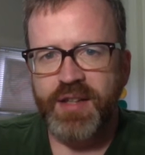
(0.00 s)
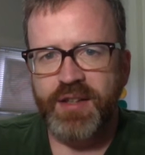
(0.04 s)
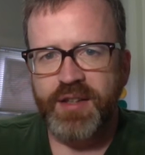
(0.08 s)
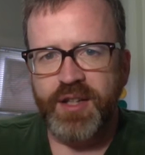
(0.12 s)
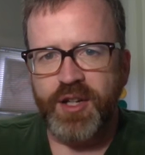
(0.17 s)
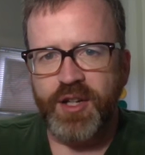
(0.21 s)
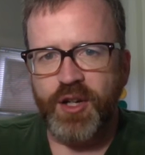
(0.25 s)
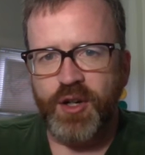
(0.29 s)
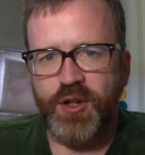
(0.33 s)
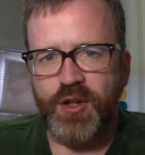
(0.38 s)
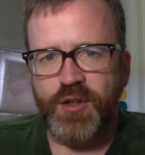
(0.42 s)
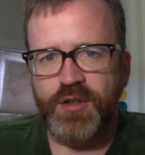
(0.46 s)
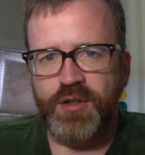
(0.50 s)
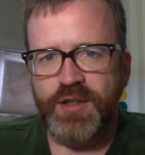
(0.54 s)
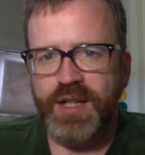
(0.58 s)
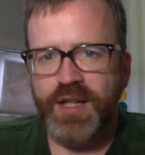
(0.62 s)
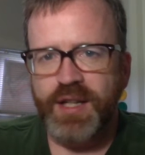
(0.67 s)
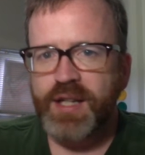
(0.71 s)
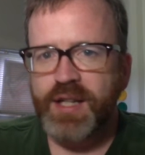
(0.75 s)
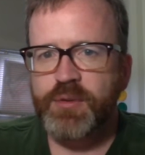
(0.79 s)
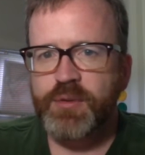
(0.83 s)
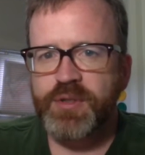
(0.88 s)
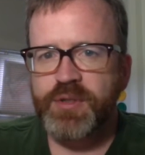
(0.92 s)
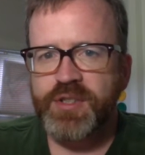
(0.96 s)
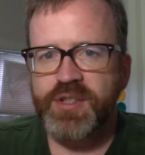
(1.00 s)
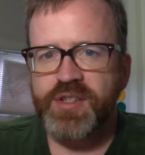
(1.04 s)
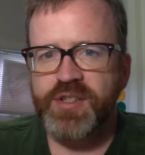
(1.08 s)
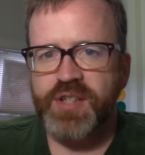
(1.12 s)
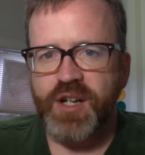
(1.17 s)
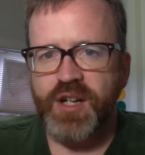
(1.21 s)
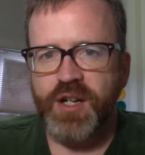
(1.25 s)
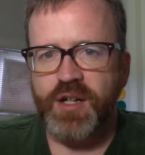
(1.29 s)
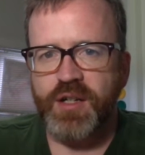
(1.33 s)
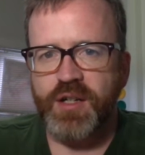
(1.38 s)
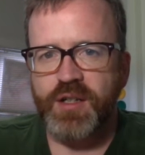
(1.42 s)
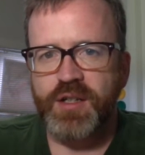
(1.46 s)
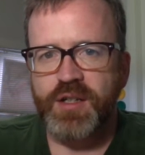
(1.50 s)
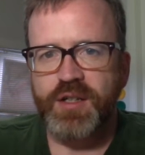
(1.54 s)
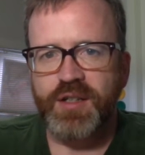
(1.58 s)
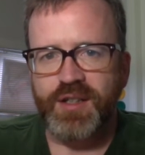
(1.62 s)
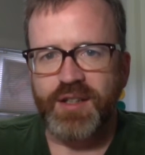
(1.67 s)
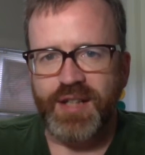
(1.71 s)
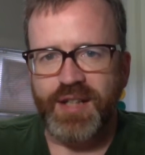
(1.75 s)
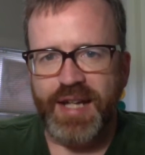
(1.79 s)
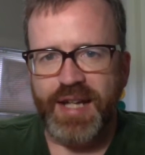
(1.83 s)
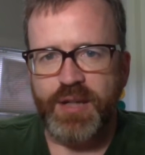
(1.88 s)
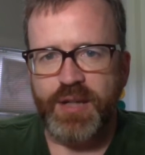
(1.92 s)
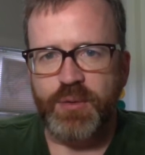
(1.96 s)
that all languages are
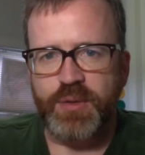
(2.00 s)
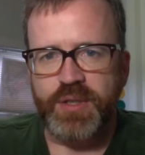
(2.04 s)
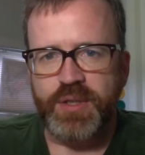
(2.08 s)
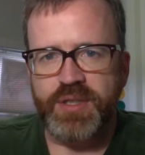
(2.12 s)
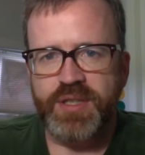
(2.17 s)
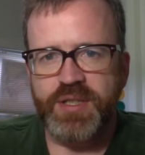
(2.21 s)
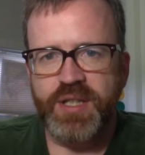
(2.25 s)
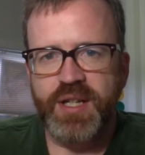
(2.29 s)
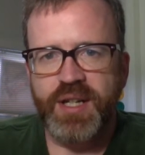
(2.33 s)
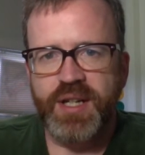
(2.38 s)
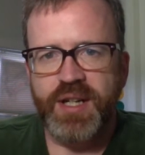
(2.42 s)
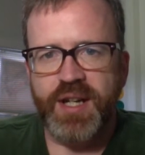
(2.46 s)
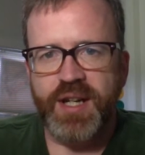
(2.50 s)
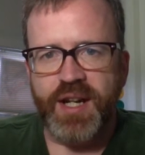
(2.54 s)
language,